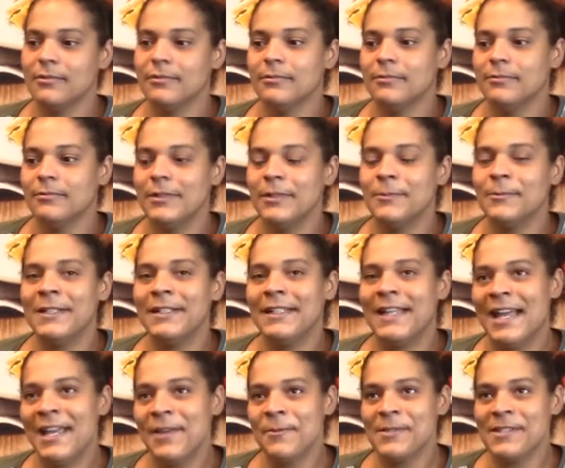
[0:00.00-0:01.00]
Well, when
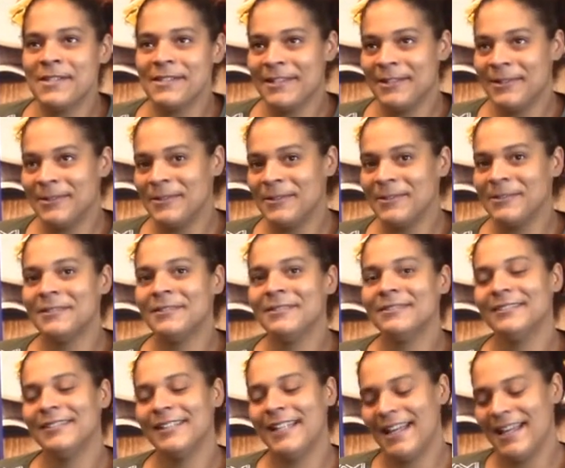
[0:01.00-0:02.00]
I was little,
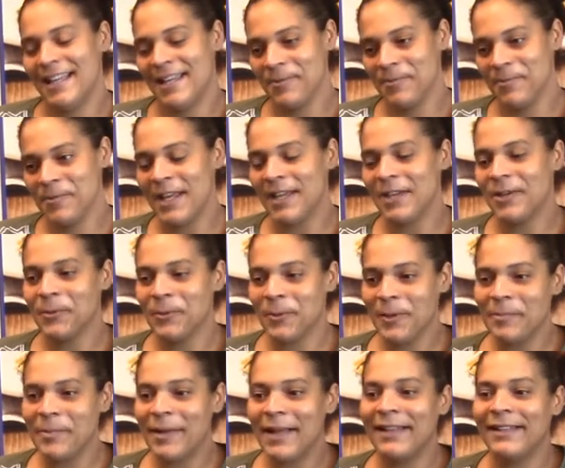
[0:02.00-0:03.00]
yeah, I grew
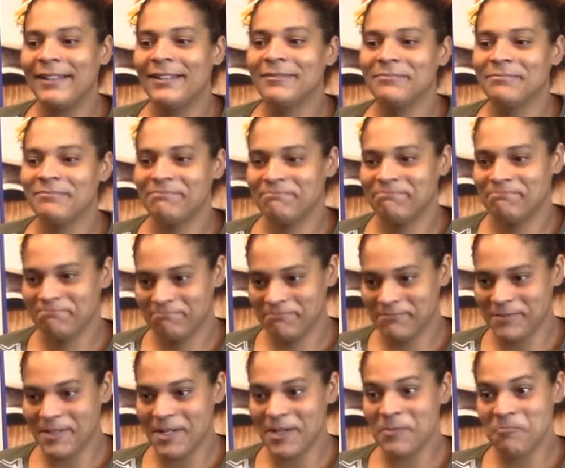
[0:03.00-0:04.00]
up on,
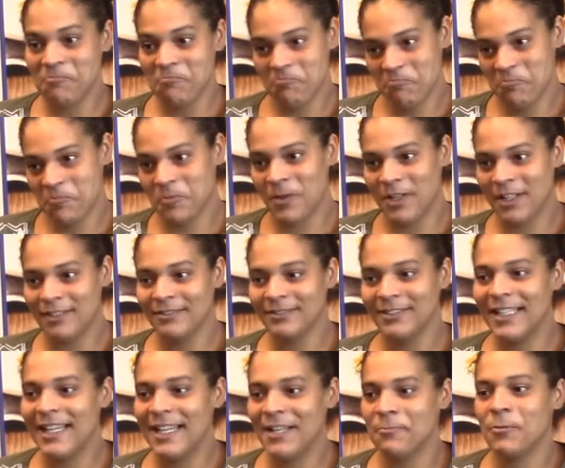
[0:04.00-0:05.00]

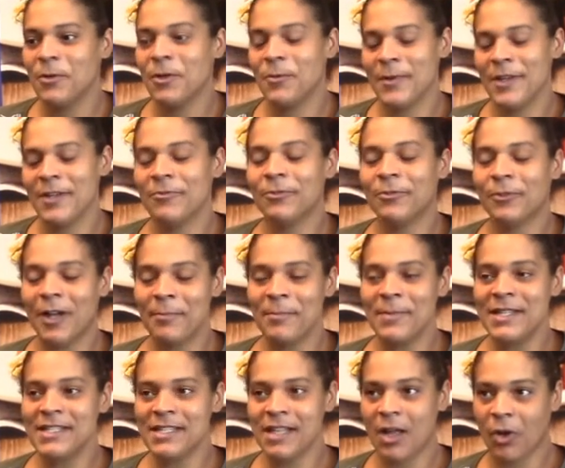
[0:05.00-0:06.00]
and where we're from,
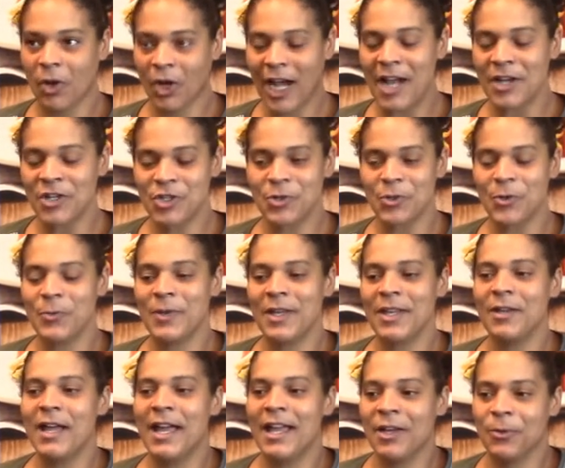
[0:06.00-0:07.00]
it's our rancho.
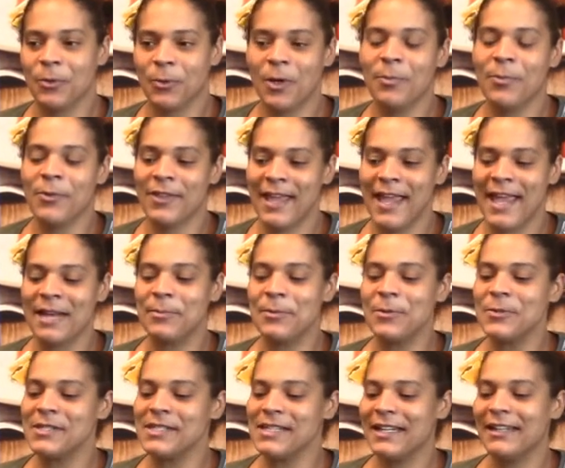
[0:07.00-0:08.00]
I grew up with
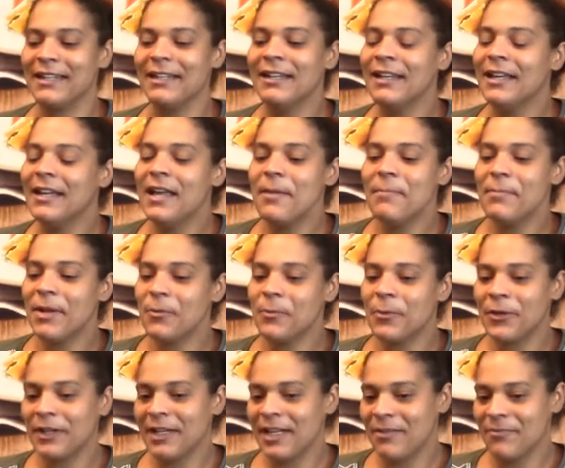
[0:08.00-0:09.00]
animals and been
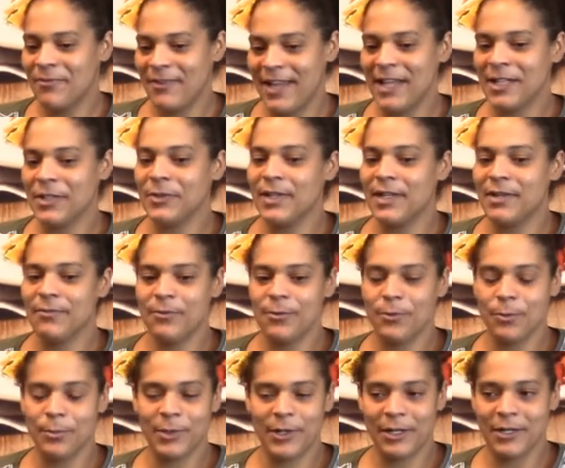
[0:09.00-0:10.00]
working in factory and
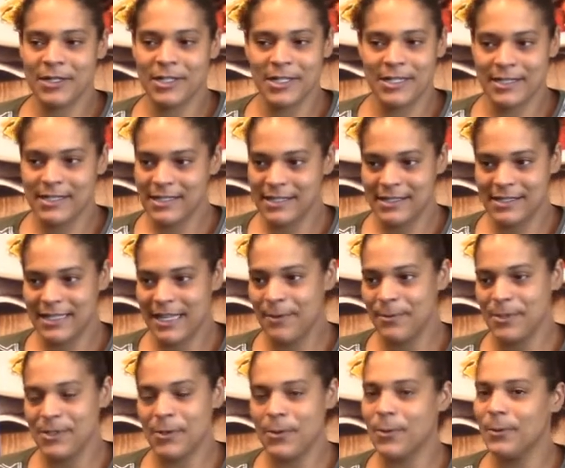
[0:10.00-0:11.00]
food production since I
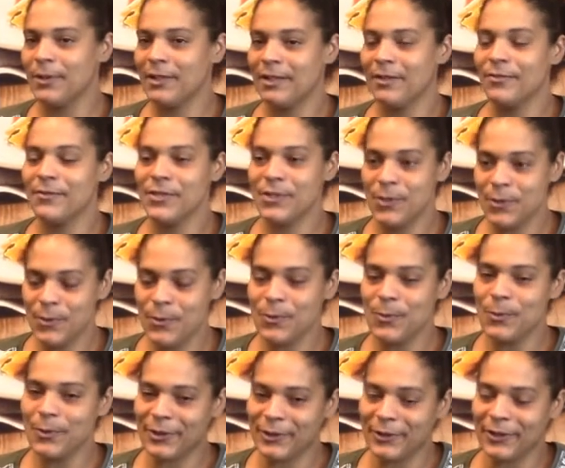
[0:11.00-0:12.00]
was old enough to
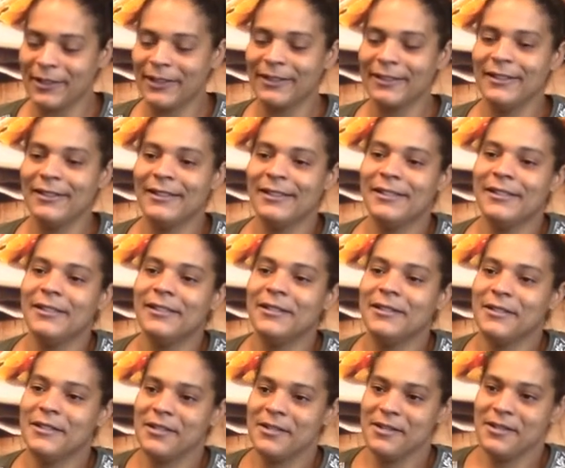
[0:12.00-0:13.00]
work
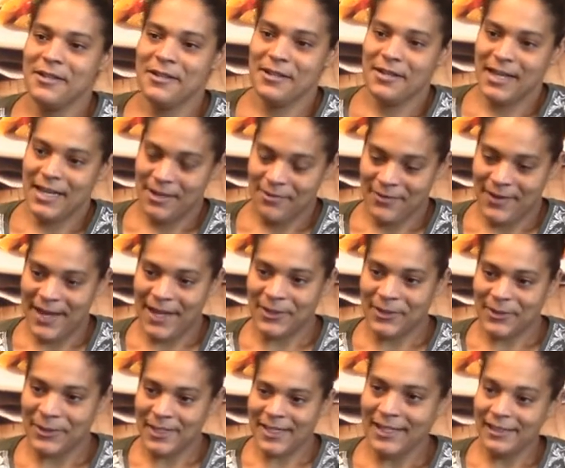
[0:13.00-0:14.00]
in a
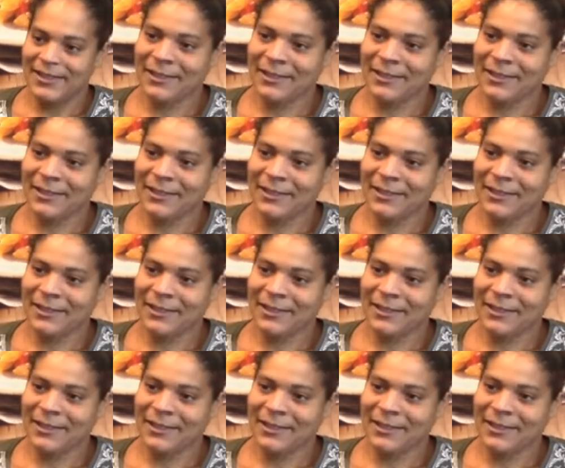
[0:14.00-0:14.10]
factory.